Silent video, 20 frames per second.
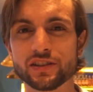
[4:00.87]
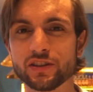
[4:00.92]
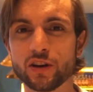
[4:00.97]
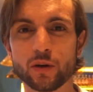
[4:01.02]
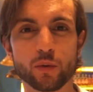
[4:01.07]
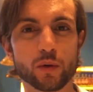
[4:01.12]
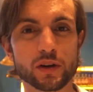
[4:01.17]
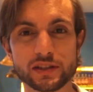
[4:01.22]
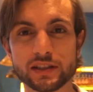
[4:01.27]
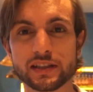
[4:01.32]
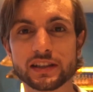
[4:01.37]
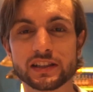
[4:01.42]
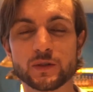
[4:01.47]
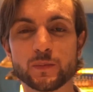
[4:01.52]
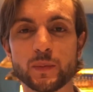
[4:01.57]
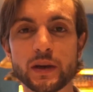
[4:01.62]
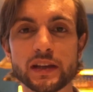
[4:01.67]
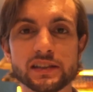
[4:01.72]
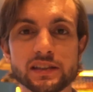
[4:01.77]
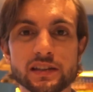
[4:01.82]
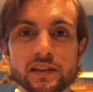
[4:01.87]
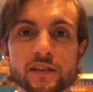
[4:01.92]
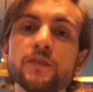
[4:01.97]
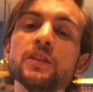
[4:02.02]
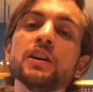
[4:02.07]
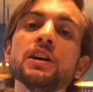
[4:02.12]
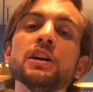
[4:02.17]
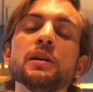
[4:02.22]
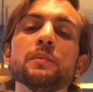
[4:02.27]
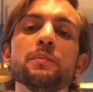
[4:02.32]
You know, it wasn't expensive,
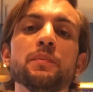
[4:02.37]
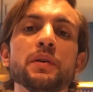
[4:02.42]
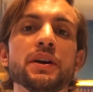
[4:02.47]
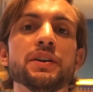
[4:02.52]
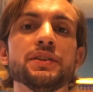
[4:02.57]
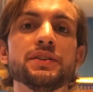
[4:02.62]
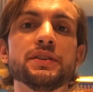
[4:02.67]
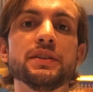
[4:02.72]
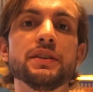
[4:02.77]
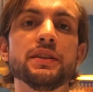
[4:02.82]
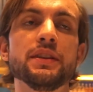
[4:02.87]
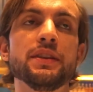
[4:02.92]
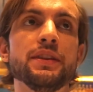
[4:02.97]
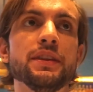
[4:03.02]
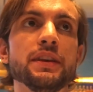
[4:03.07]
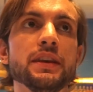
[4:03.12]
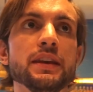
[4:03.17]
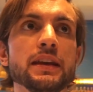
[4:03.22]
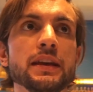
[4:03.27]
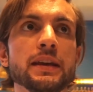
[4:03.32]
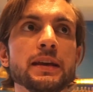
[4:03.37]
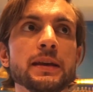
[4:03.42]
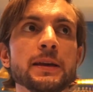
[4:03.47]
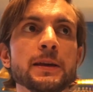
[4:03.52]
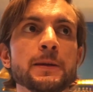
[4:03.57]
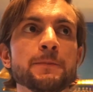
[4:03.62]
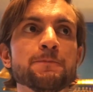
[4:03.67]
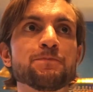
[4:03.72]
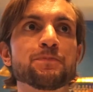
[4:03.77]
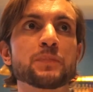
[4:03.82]
but
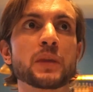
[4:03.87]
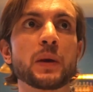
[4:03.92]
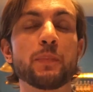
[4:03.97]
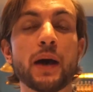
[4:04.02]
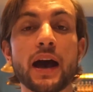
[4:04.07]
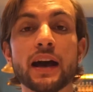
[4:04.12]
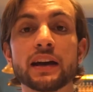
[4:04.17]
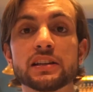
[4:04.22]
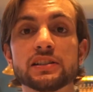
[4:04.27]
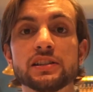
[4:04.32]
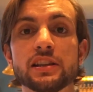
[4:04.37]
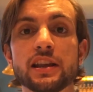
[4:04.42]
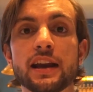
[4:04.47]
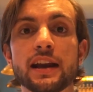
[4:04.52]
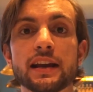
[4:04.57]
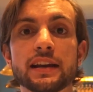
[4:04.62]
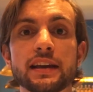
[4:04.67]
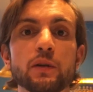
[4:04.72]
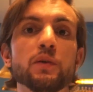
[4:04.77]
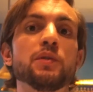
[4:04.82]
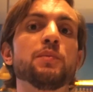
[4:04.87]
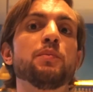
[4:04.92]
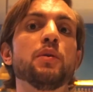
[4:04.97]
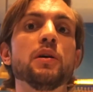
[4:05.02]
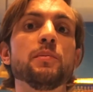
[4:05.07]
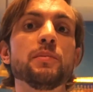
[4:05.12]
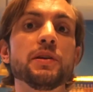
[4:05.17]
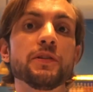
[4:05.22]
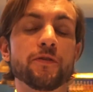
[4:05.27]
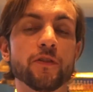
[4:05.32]
the package that I get with
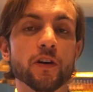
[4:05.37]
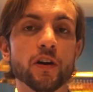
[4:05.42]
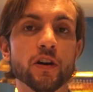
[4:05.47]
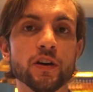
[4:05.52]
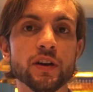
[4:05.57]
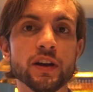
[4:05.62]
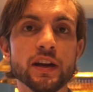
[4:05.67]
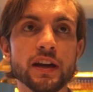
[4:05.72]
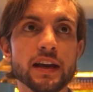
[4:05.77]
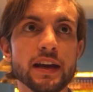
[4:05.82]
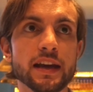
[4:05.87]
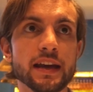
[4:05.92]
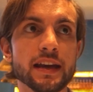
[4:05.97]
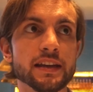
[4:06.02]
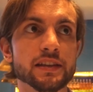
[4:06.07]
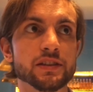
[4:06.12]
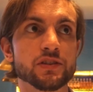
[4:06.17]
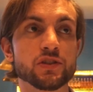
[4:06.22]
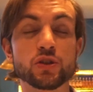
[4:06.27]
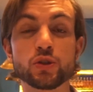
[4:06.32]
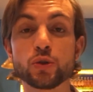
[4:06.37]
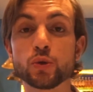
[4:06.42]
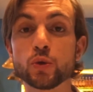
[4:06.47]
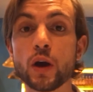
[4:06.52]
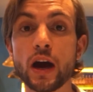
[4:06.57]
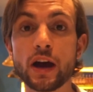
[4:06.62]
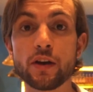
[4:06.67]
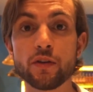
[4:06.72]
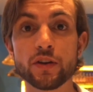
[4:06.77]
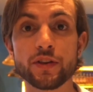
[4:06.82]
Mobifone is
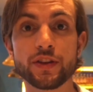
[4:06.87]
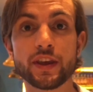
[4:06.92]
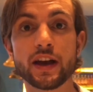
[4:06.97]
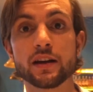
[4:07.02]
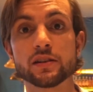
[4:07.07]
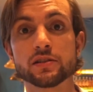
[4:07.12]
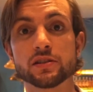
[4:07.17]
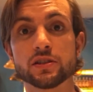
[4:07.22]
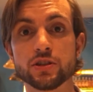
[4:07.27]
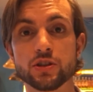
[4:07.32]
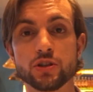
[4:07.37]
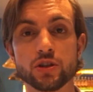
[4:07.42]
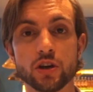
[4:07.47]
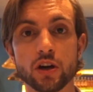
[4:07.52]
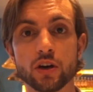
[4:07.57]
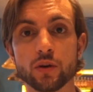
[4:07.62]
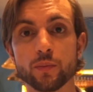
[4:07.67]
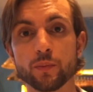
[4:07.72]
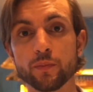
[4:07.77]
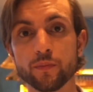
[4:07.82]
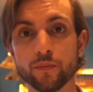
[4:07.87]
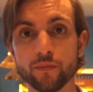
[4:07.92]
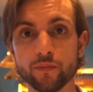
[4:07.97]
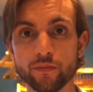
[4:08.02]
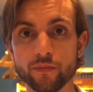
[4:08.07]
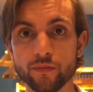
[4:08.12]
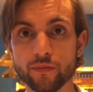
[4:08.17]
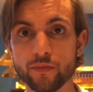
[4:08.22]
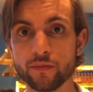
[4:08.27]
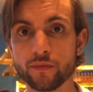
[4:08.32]
200,000 dong
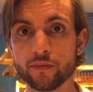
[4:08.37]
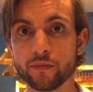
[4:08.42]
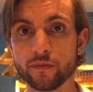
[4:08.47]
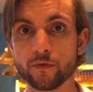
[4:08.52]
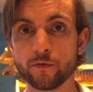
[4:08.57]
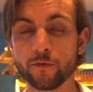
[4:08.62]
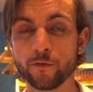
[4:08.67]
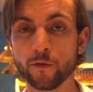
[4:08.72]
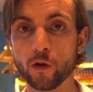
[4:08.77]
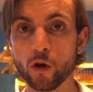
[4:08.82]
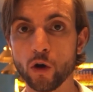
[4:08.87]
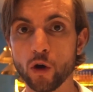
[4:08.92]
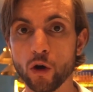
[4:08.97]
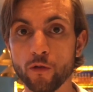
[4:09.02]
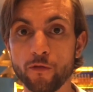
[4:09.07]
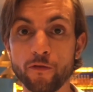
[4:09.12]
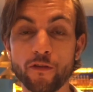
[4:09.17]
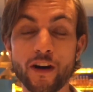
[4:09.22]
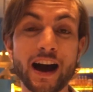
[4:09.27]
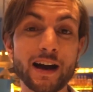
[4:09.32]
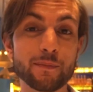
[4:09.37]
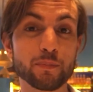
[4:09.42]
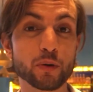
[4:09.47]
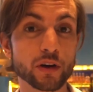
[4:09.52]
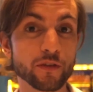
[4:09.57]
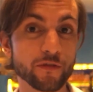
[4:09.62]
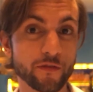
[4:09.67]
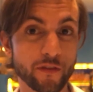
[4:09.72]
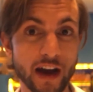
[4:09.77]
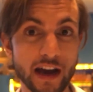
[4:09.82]
for
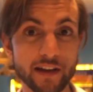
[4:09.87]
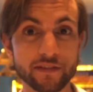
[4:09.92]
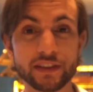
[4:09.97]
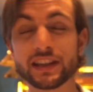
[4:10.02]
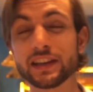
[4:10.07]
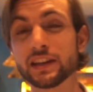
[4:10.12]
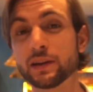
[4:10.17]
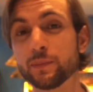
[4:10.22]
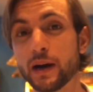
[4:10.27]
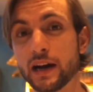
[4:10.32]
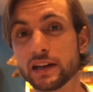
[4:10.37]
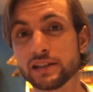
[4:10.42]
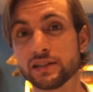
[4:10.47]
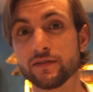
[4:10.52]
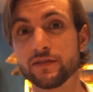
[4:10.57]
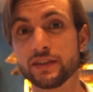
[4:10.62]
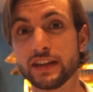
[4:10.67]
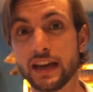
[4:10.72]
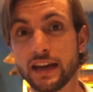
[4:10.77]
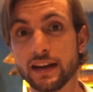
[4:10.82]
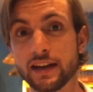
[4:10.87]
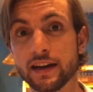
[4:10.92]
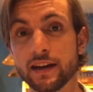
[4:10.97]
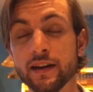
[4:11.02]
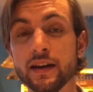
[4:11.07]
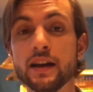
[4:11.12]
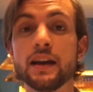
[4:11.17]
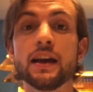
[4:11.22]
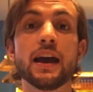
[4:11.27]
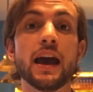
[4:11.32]
5.5 gigabytes of data,
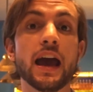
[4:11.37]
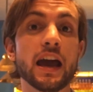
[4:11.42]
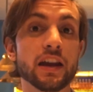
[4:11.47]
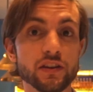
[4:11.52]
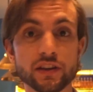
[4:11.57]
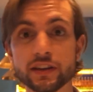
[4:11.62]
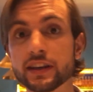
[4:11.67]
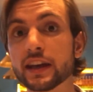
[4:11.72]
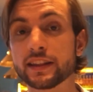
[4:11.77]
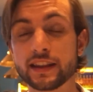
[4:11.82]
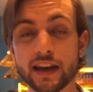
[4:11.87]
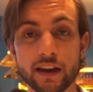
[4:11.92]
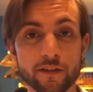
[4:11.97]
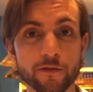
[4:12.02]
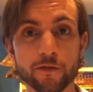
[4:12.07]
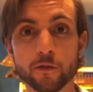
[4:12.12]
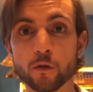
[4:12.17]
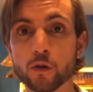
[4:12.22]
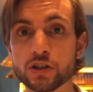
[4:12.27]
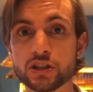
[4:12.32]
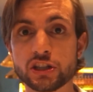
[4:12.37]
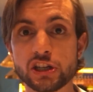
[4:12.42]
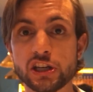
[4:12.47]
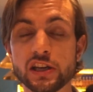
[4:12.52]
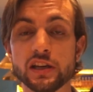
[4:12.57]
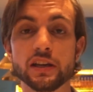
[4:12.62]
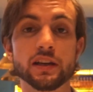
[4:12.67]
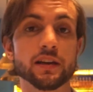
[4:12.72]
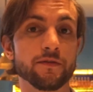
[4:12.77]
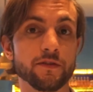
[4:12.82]
and you get that
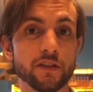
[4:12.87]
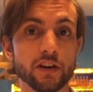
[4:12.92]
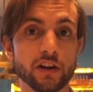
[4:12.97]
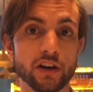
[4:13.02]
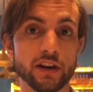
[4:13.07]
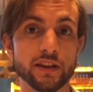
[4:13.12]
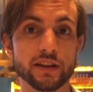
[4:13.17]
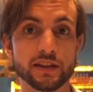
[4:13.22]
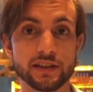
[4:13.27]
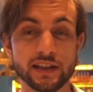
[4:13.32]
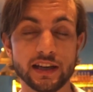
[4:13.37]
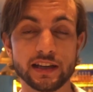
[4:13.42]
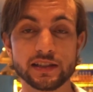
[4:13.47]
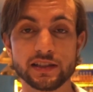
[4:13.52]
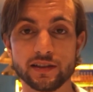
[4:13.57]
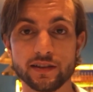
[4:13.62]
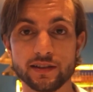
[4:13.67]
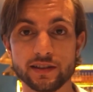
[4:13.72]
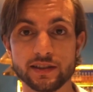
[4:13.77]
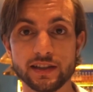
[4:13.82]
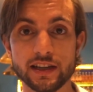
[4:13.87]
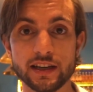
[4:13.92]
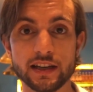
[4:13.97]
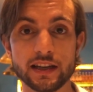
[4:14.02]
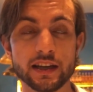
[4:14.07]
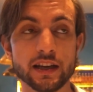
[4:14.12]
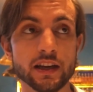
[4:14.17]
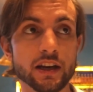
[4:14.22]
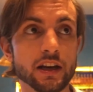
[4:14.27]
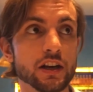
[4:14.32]
4G if you're in the center of the
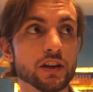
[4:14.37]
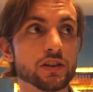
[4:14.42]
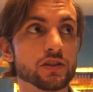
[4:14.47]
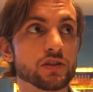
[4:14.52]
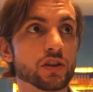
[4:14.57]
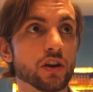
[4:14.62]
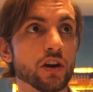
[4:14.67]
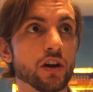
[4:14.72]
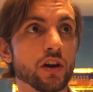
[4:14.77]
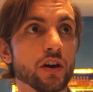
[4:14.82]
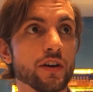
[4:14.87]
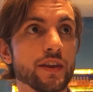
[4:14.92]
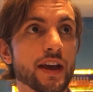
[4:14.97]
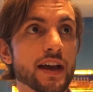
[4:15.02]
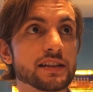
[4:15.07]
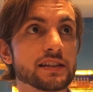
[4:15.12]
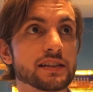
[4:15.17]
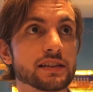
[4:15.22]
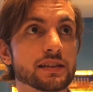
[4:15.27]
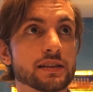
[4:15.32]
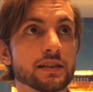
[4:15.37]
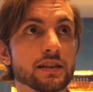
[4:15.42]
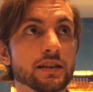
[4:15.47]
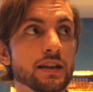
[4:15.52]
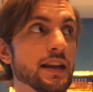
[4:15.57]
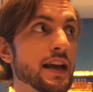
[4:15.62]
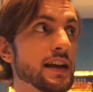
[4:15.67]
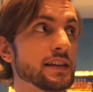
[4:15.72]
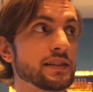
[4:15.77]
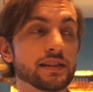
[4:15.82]
city. So that's
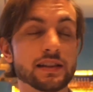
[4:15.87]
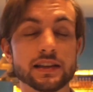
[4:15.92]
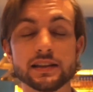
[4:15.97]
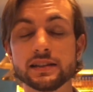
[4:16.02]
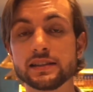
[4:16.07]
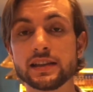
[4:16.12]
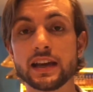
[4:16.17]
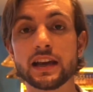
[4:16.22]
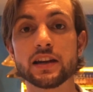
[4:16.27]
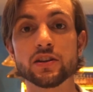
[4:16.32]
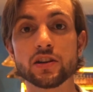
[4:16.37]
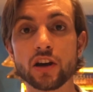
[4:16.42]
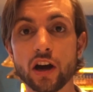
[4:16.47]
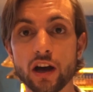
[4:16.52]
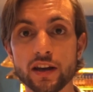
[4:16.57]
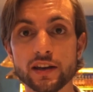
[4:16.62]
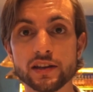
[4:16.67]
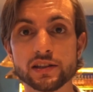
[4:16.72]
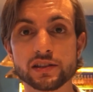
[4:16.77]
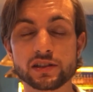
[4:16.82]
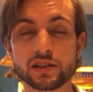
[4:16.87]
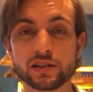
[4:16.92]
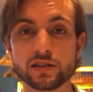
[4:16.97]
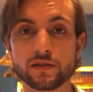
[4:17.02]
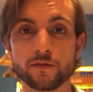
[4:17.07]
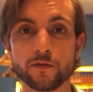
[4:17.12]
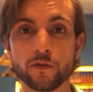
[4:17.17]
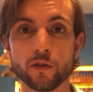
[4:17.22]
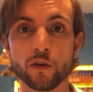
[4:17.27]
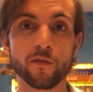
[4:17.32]
less than $10
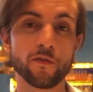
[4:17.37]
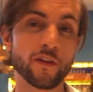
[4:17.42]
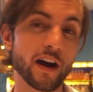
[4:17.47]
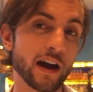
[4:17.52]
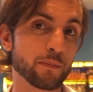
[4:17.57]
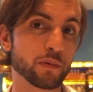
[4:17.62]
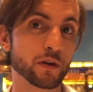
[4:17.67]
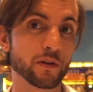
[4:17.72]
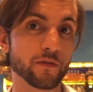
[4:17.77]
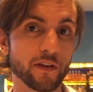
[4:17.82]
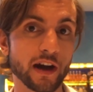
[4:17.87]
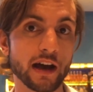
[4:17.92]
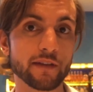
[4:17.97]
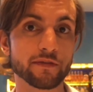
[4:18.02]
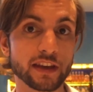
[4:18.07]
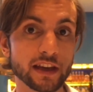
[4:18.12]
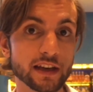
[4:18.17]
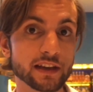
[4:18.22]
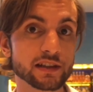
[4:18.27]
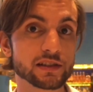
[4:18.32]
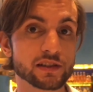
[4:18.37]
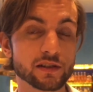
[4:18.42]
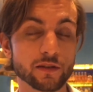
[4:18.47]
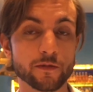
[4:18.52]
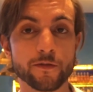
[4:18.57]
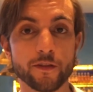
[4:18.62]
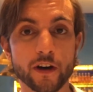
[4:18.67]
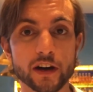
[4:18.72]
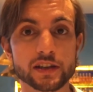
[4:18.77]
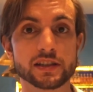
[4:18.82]
for 5.5 gigs of
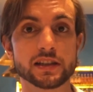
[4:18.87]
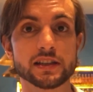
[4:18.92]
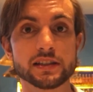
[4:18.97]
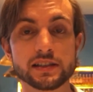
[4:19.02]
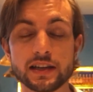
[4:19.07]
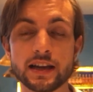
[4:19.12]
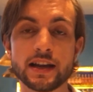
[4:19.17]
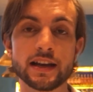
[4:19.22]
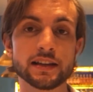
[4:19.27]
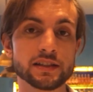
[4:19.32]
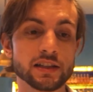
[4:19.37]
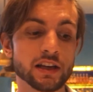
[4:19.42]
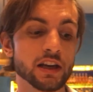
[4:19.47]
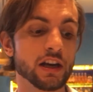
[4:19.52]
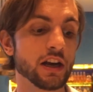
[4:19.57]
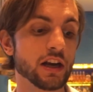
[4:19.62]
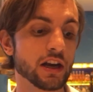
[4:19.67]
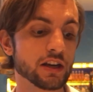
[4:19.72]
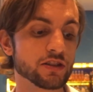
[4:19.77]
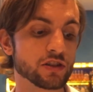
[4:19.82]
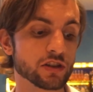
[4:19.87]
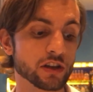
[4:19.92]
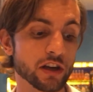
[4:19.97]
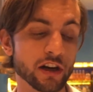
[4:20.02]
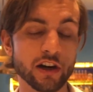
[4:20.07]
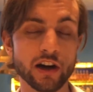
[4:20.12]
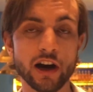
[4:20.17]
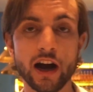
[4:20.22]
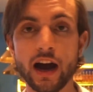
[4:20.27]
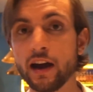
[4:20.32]
fast internet. So
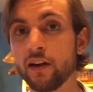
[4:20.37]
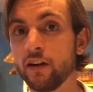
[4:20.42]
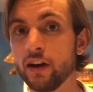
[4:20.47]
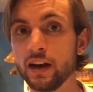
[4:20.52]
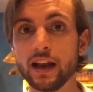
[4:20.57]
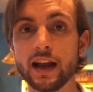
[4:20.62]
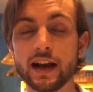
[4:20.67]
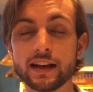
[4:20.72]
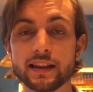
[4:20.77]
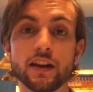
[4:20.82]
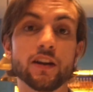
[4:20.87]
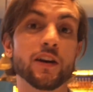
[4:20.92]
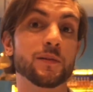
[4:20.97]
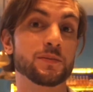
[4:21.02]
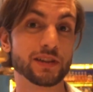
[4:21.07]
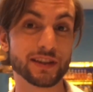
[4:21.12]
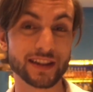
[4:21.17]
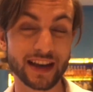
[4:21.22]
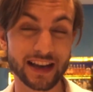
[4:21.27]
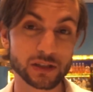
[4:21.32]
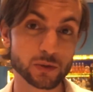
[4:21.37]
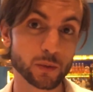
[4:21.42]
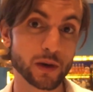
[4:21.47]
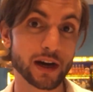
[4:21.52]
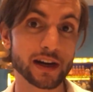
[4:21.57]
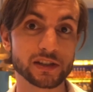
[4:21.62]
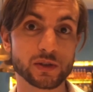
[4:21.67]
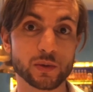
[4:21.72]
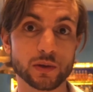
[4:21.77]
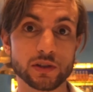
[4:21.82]
I really like that option. That's
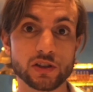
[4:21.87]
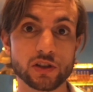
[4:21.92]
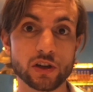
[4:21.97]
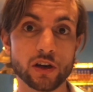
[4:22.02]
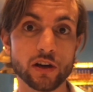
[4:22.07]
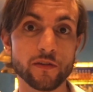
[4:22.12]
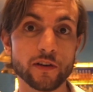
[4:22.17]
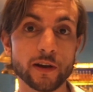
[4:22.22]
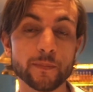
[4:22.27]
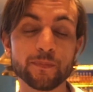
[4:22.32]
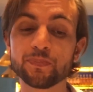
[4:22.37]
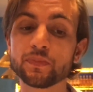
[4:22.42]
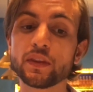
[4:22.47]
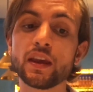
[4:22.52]
why I switched over.